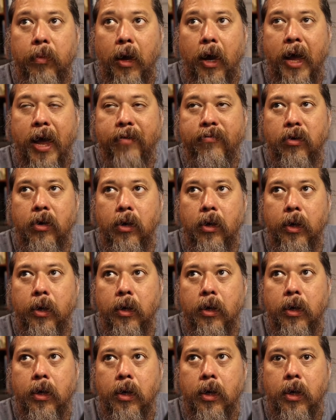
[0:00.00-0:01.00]
I have it on,
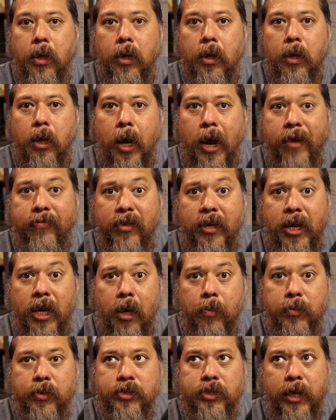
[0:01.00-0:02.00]
I have the
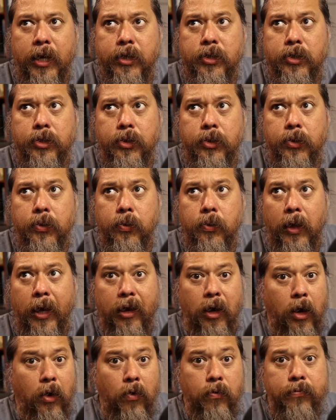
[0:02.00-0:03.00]
camera set to like
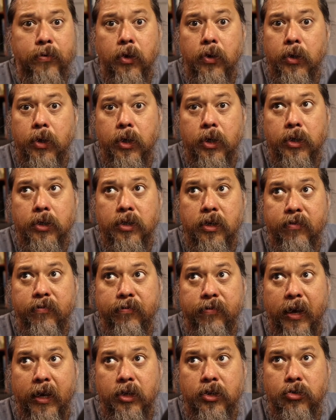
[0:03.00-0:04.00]
autofocus and
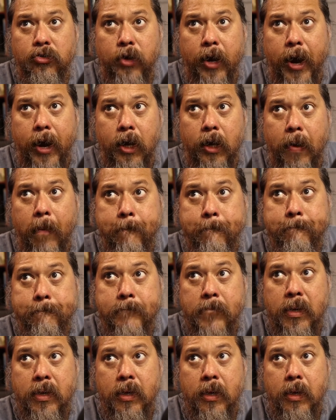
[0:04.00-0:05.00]
face track.
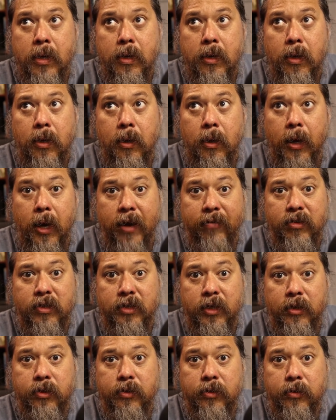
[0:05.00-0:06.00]
I have it
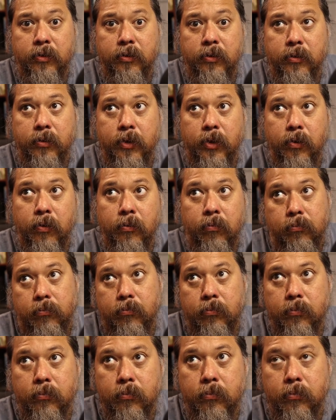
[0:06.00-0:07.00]
set to, you know,
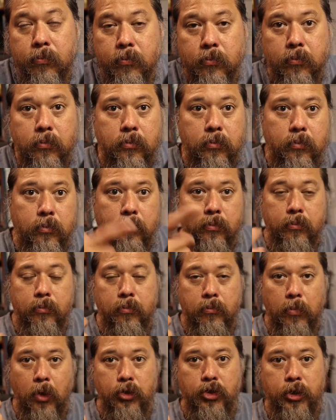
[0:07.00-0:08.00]

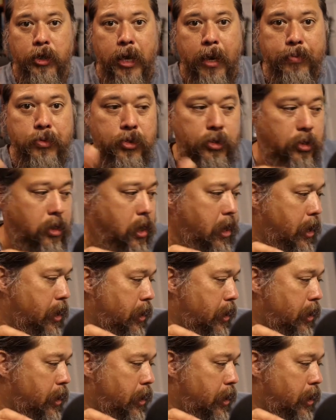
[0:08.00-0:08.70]
motion capture.